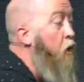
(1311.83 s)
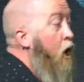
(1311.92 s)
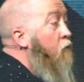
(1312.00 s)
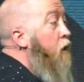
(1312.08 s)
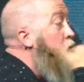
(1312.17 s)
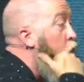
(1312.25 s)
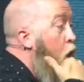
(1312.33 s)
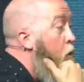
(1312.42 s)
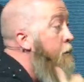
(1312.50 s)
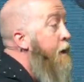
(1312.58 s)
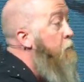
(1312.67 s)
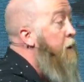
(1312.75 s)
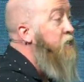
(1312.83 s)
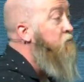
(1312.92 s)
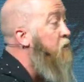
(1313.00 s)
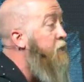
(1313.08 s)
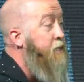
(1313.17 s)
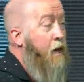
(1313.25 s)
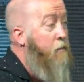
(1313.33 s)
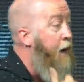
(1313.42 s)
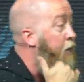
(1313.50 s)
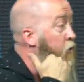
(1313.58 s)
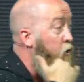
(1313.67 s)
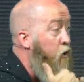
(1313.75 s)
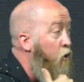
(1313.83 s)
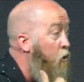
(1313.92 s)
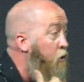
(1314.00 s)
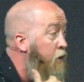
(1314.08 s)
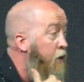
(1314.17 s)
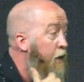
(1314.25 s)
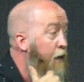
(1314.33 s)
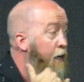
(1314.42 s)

I pull over. I call one of my best friends. I'm like, dude,